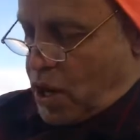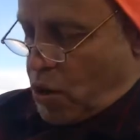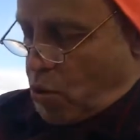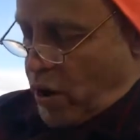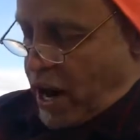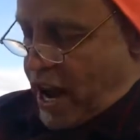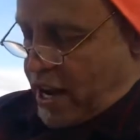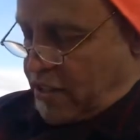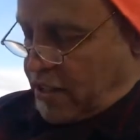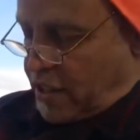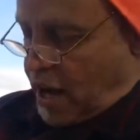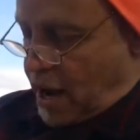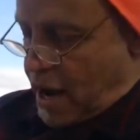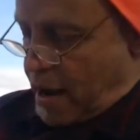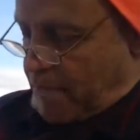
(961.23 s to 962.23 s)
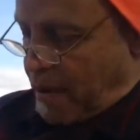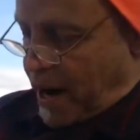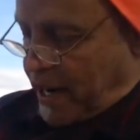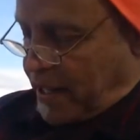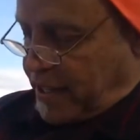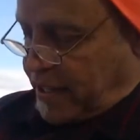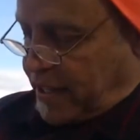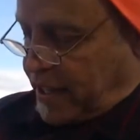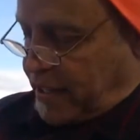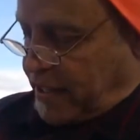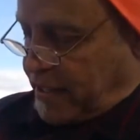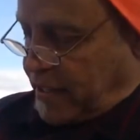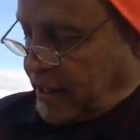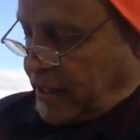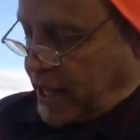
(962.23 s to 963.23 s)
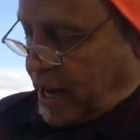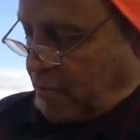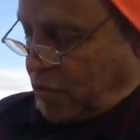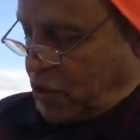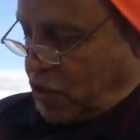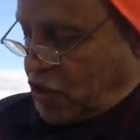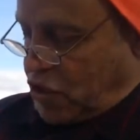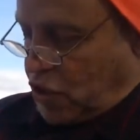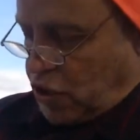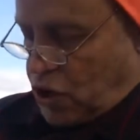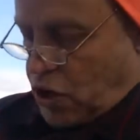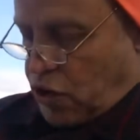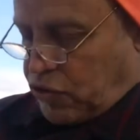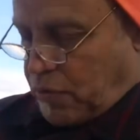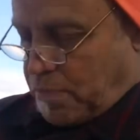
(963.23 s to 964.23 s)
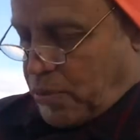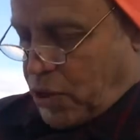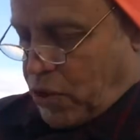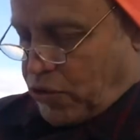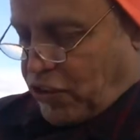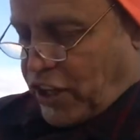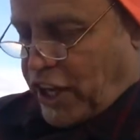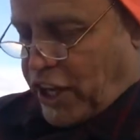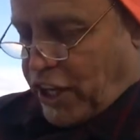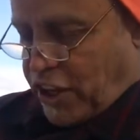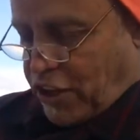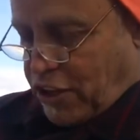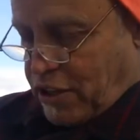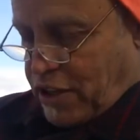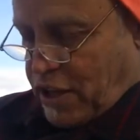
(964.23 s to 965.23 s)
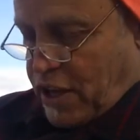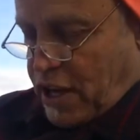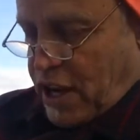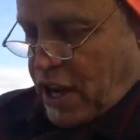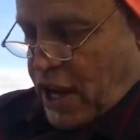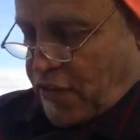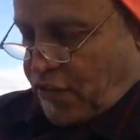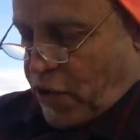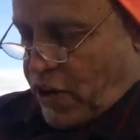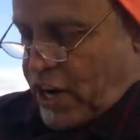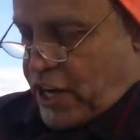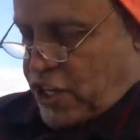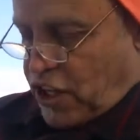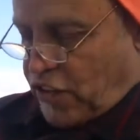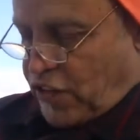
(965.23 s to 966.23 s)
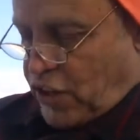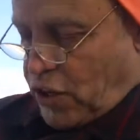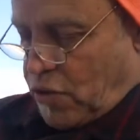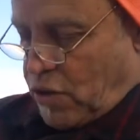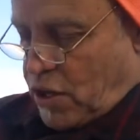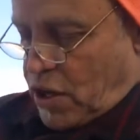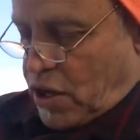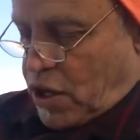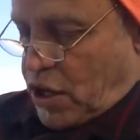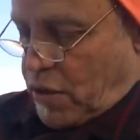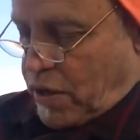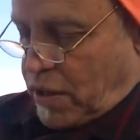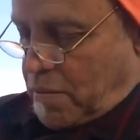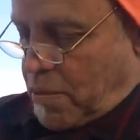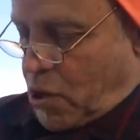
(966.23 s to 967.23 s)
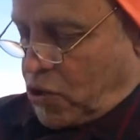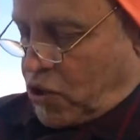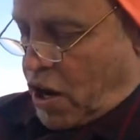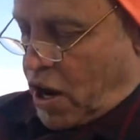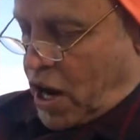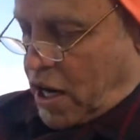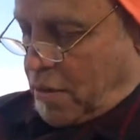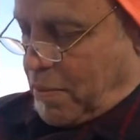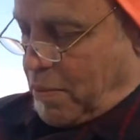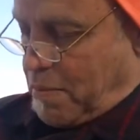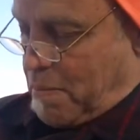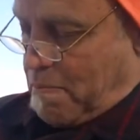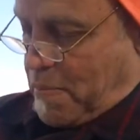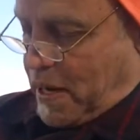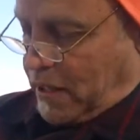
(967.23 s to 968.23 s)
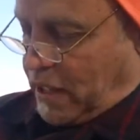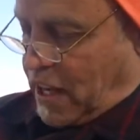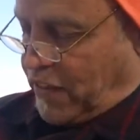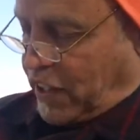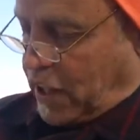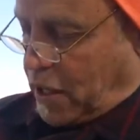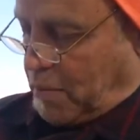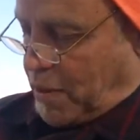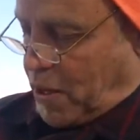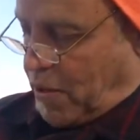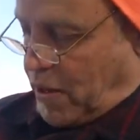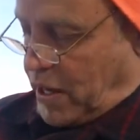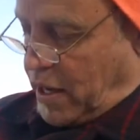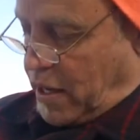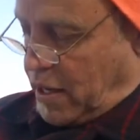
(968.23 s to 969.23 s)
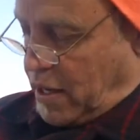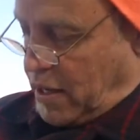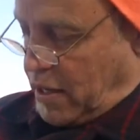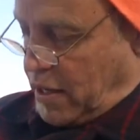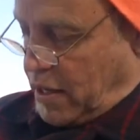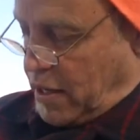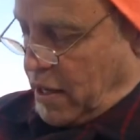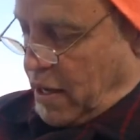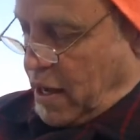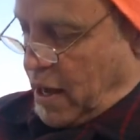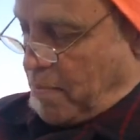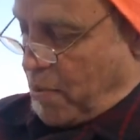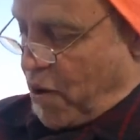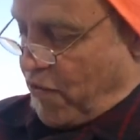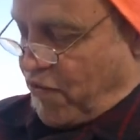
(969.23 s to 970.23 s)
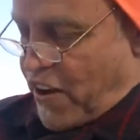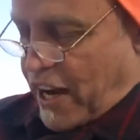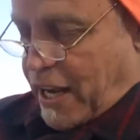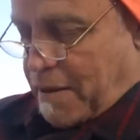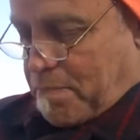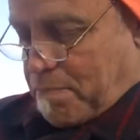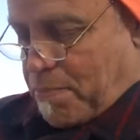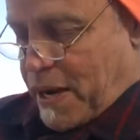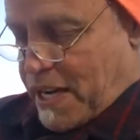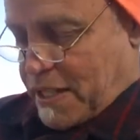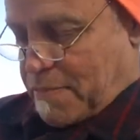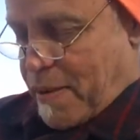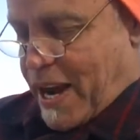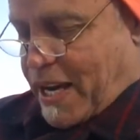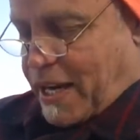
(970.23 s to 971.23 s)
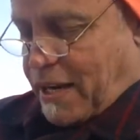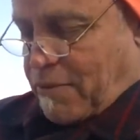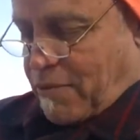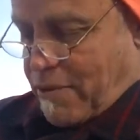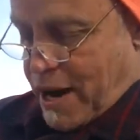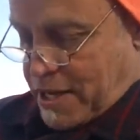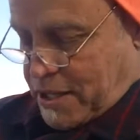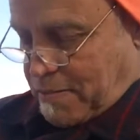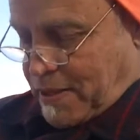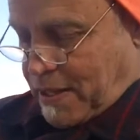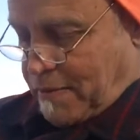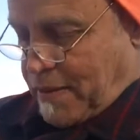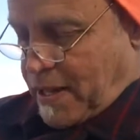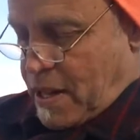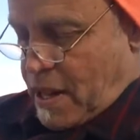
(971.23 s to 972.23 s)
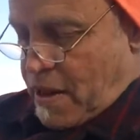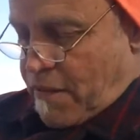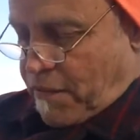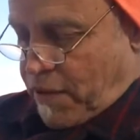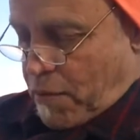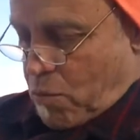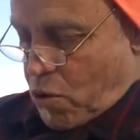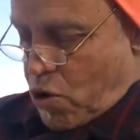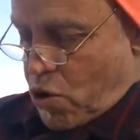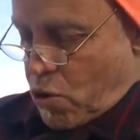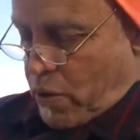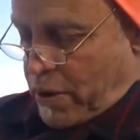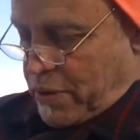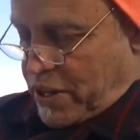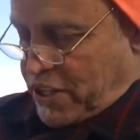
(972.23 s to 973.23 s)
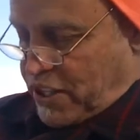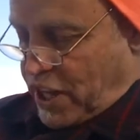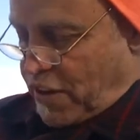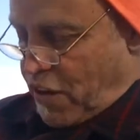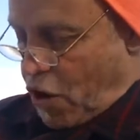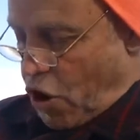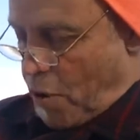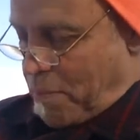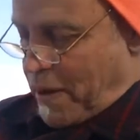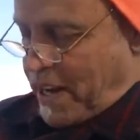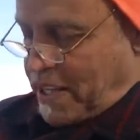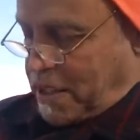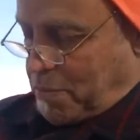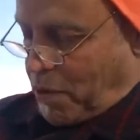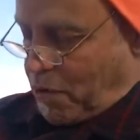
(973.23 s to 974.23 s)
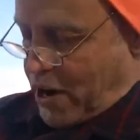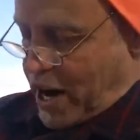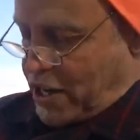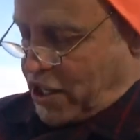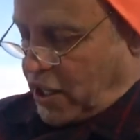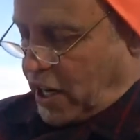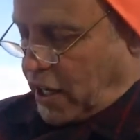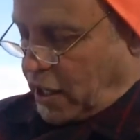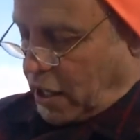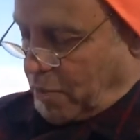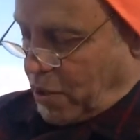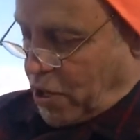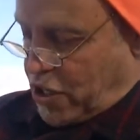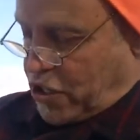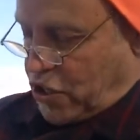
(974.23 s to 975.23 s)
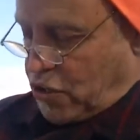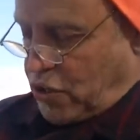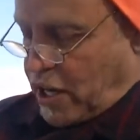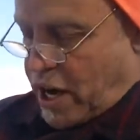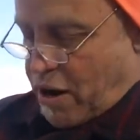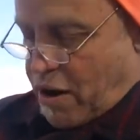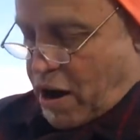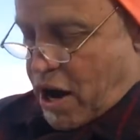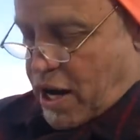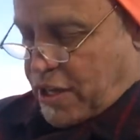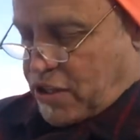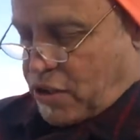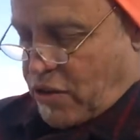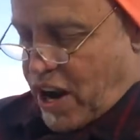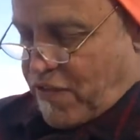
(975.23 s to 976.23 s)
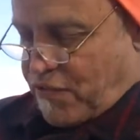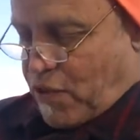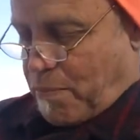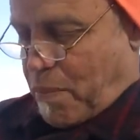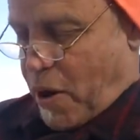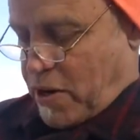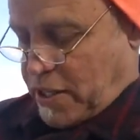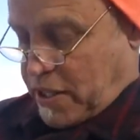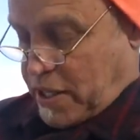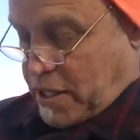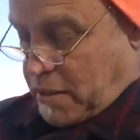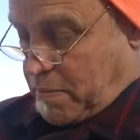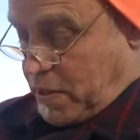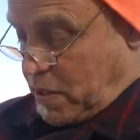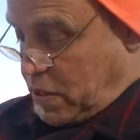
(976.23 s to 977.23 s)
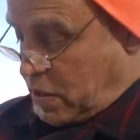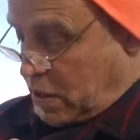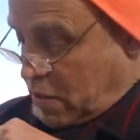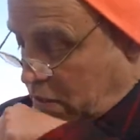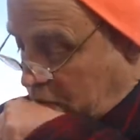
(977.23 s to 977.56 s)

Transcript: we as law abiding citizens attempt to disclose, oppose, and heal. And for each of you, you and the most honorable, beloved community, a prophetic peacemaking regiment from who we receive hope and inspiration and encouragement to carry on as grateful participants